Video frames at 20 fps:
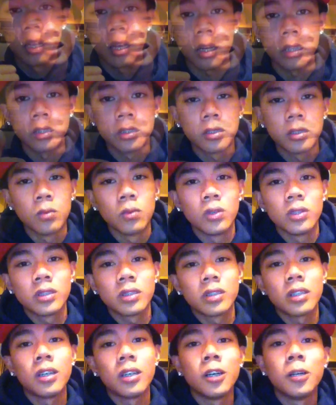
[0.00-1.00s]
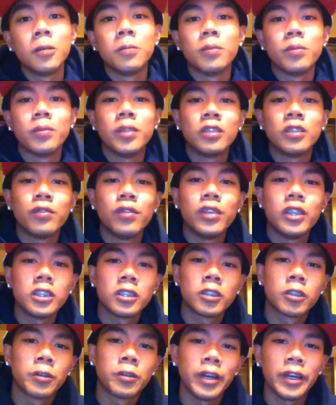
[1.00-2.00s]
alright, so once um, it's
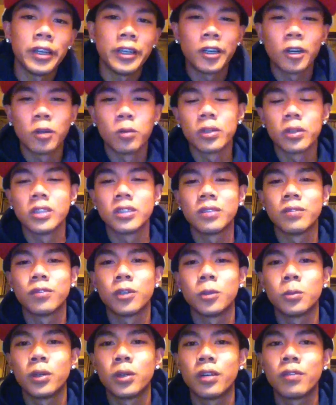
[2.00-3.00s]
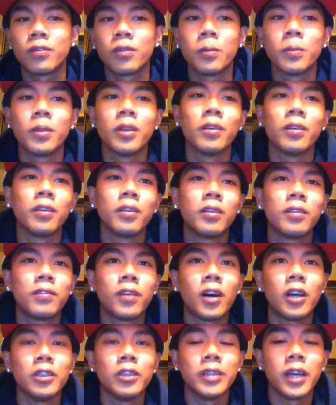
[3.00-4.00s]
finished creating your own custom firmware from the
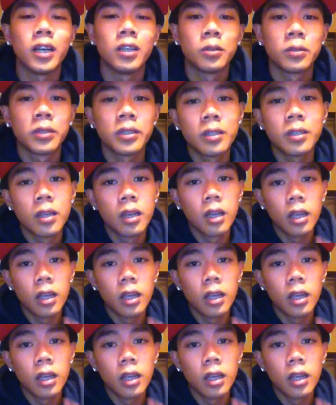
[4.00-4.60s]
file you downloaded,